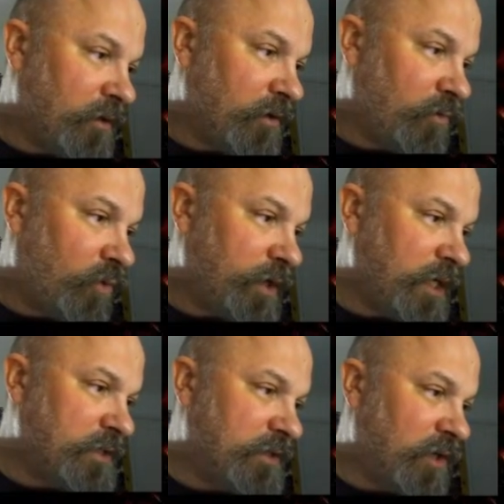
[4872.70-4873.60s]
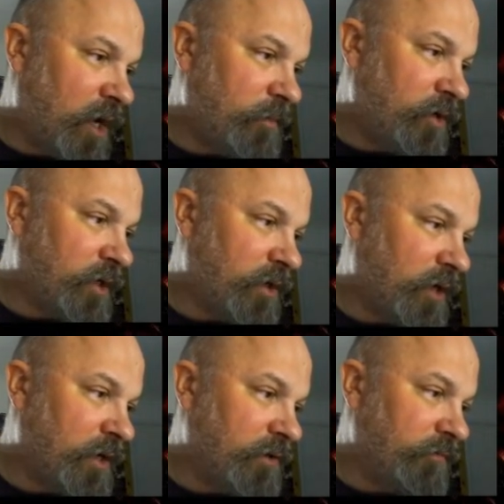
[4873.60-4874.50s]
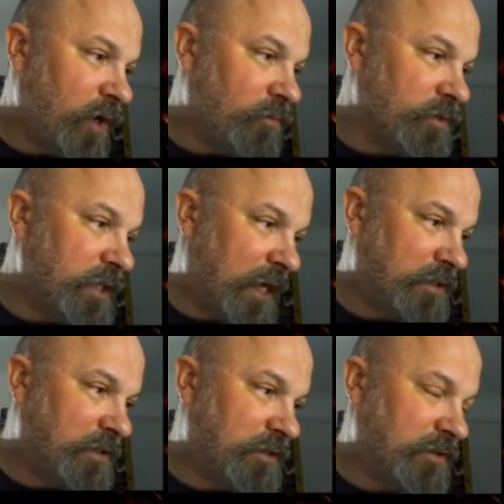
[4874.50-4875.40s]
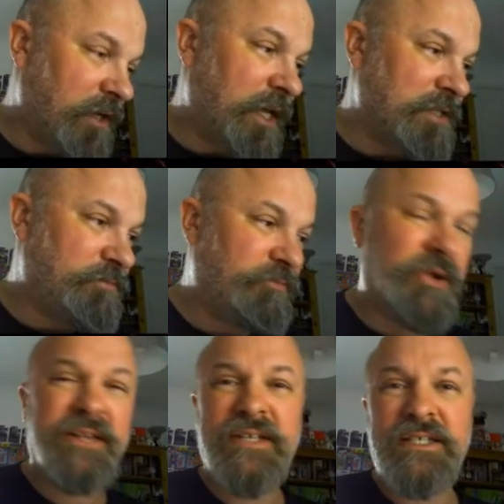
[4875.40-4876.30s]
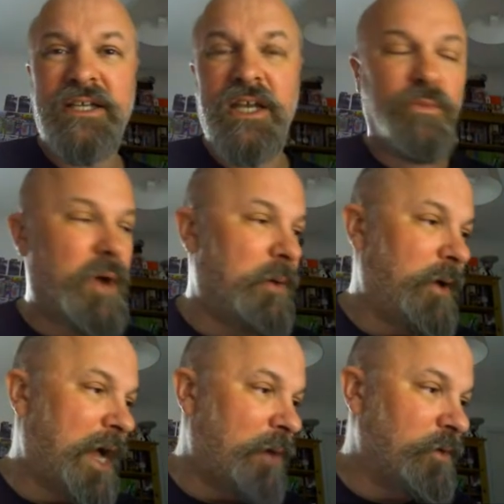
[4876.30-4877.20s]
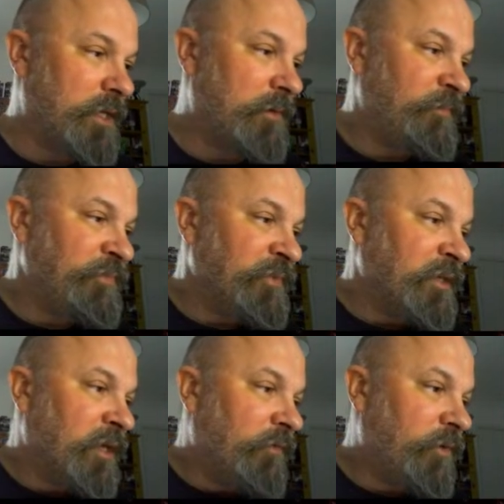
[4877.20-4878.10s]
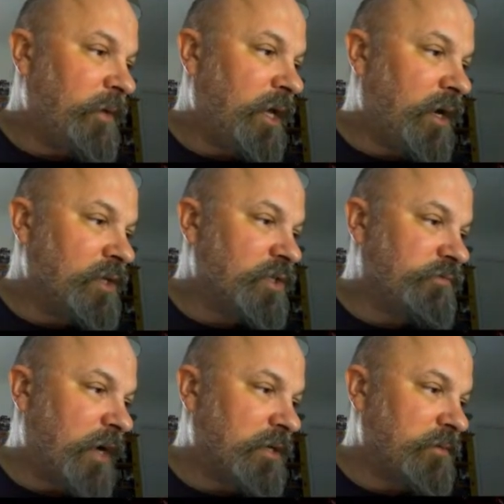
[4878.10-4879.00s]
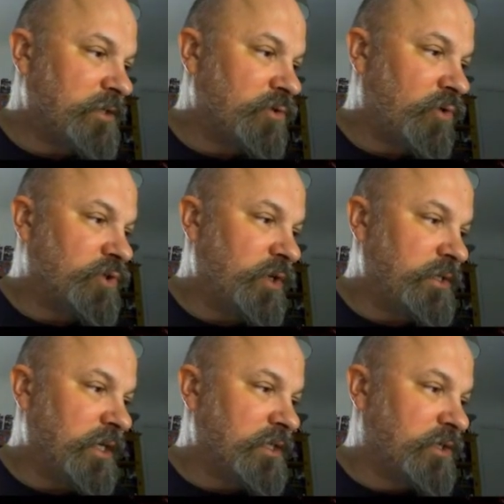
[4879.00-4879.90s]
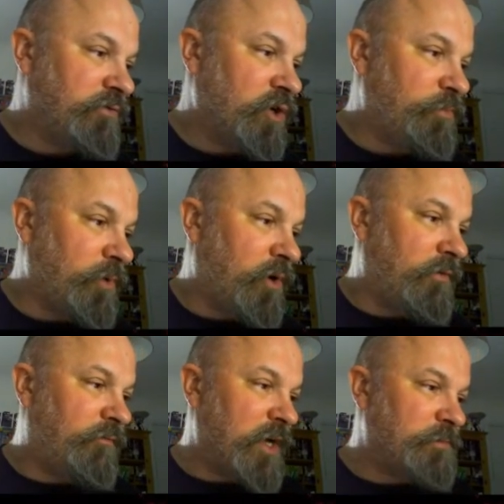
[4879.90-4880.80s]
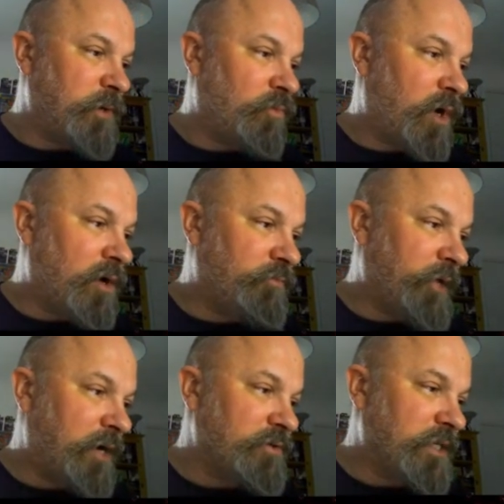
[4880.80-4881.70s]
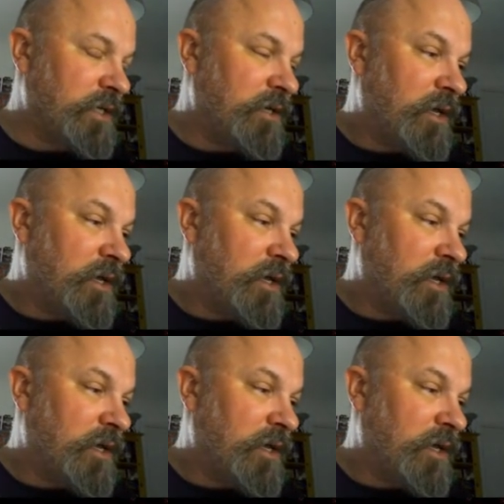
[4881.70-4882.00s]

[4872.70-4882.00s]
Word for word: what is timing looking like on the realms? Yes, so that's Brett. That's kind of where we're at with it. For me, I just randomly saw 2d6 group on Facebook while browsing